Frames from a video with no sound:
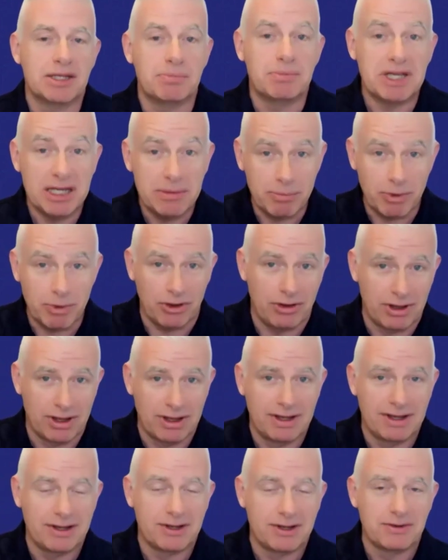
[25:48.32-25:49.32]
the
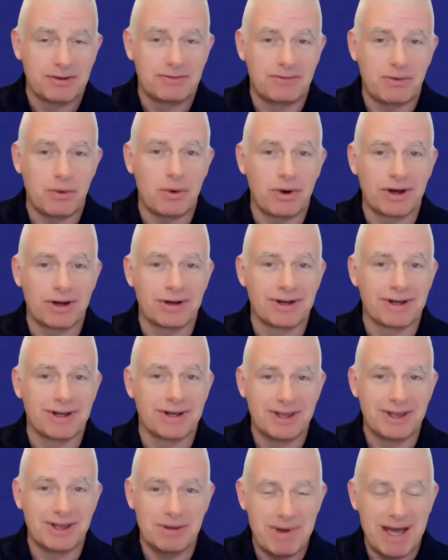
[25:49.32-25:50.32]
people for
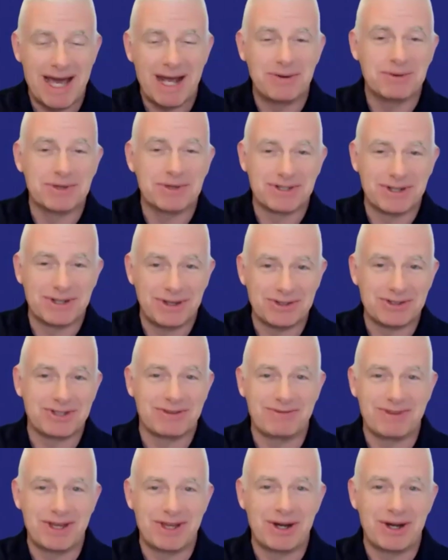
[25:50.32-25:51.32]
the bad
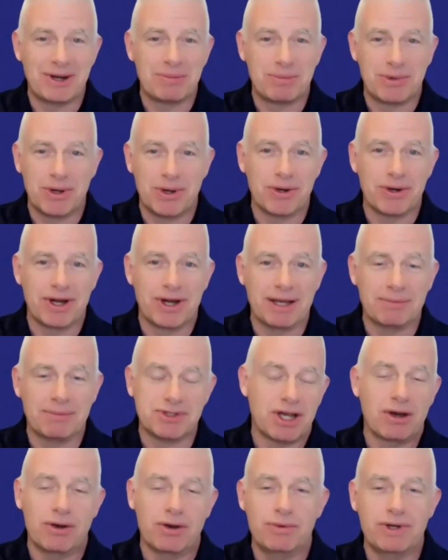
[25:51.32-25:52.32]
results of their
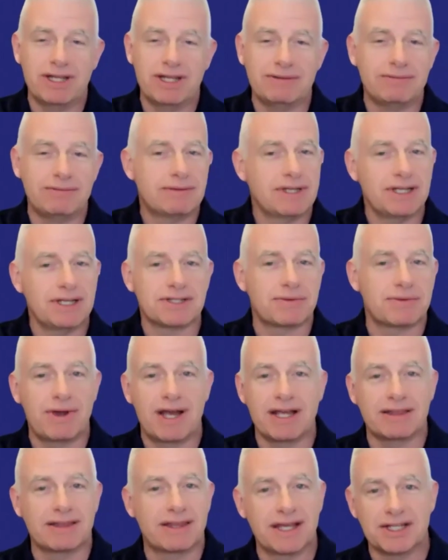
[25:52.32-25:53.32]
programs. Oh, we teach the
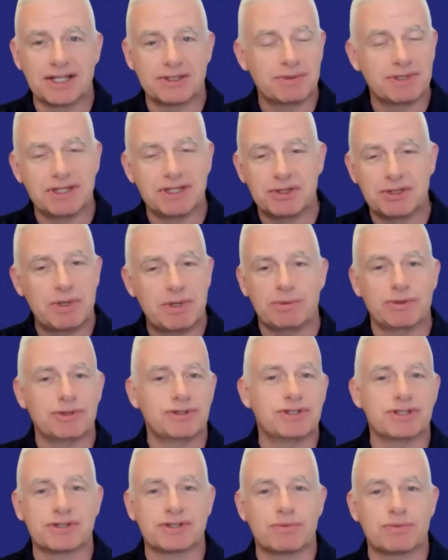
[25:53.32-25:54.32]
right things, but these
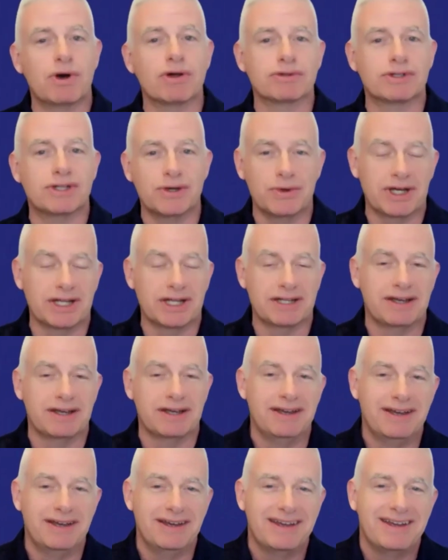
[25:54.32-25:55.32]
people just won't do it.
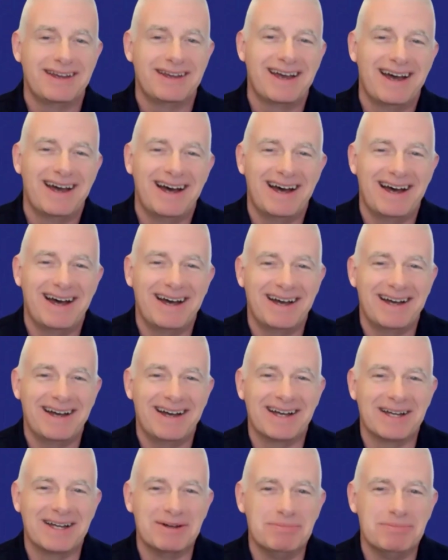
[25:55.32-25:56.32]

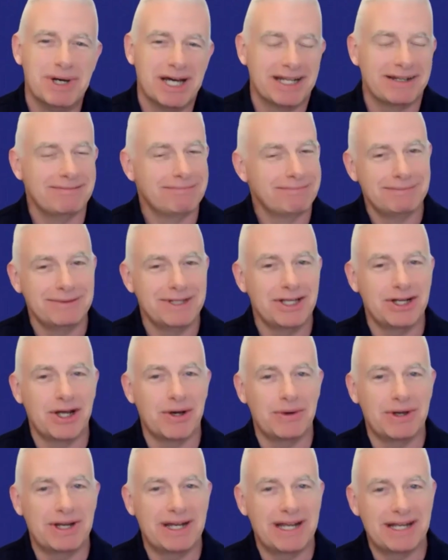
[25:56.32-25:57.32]
But, you
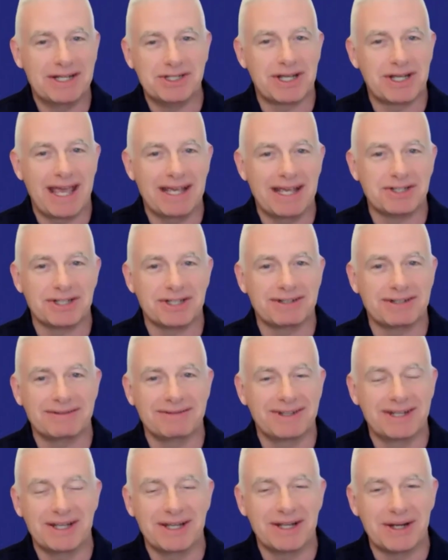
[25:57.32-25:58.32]
know, in
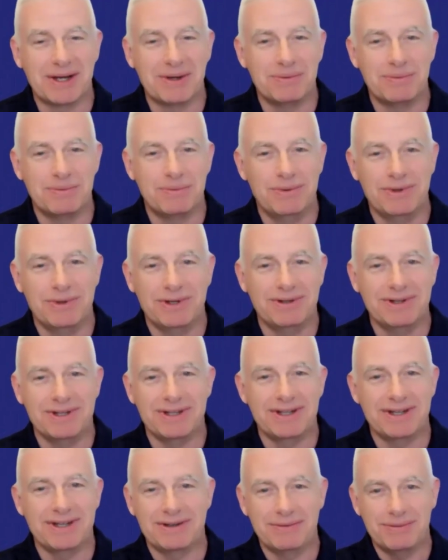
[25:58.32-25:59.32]
education, you know,
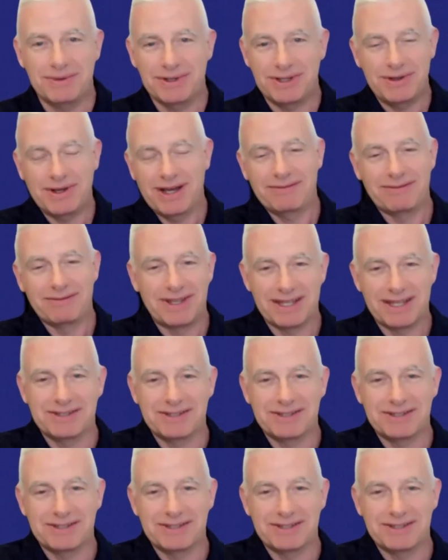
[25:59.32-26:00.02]
when you have